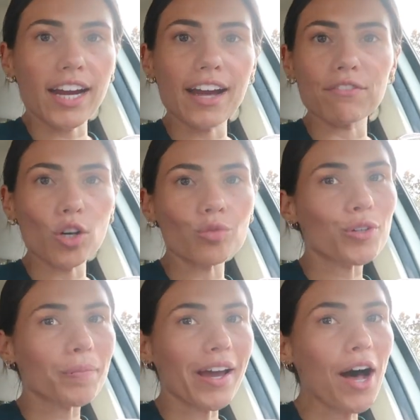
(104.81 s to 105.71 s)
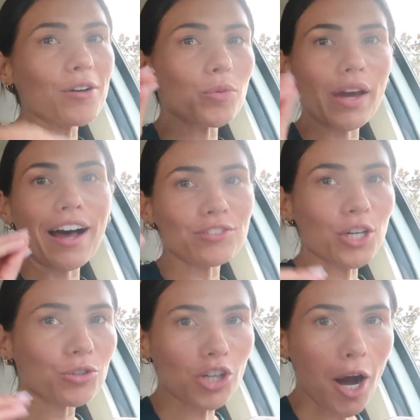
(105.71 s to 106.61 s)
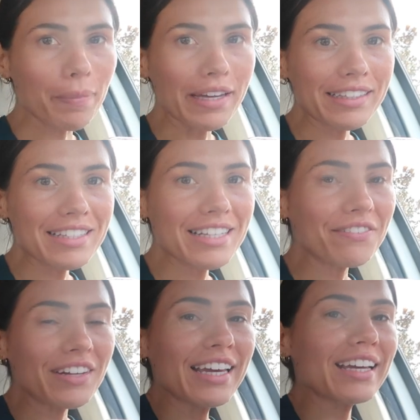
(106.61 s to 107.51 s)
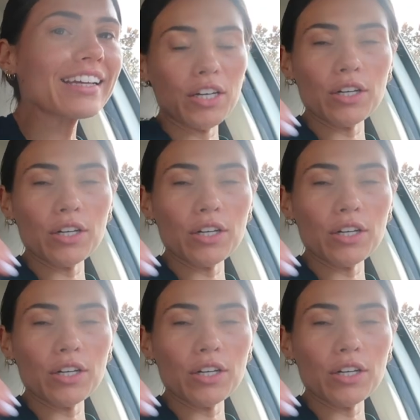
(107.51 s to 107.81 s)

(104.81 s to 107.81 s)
I have no food in my house. We have to go shopping this evening.